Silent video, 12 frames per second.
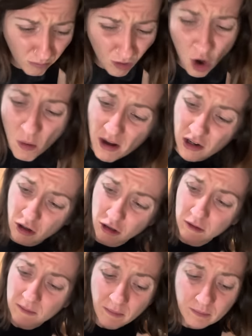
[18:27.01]
Oh my God.
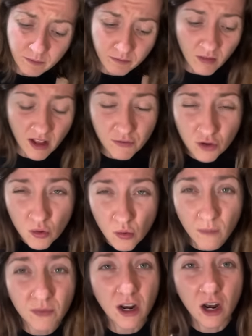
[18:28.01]
If you
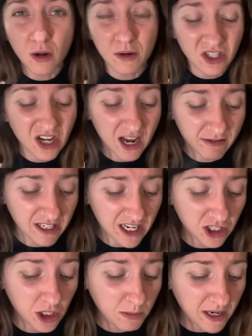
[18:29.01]
want the lowest calorie
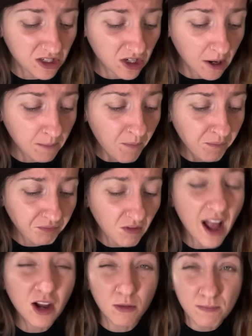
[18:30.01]
density pizza
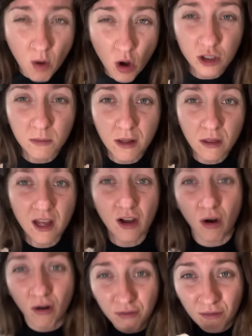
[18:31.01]
I could possibly think
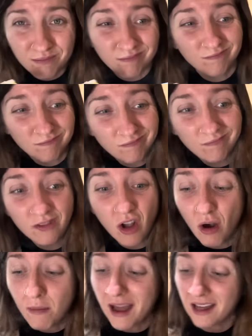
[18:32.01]
of,
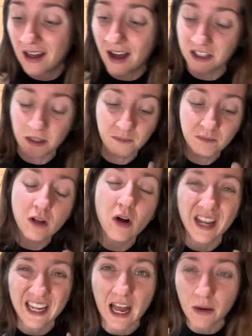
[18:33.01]
go make that.
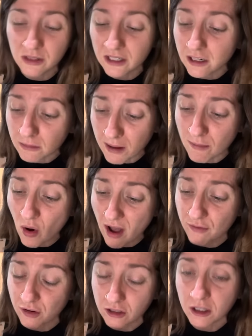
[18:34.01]
Okay, yeah, it was a little bit more
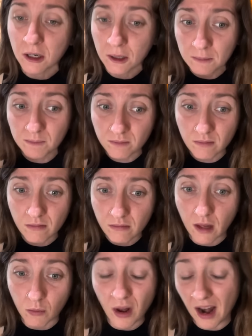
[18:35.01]
effort
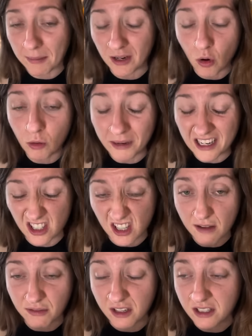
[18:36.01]
than, well, I mean, all pizza's
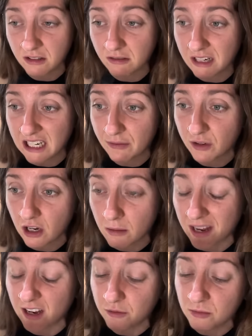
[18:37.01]
effort, isn't it really, if you're gonna
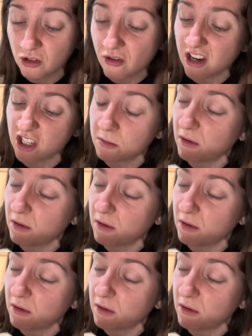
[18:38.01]
make it from scratch, to be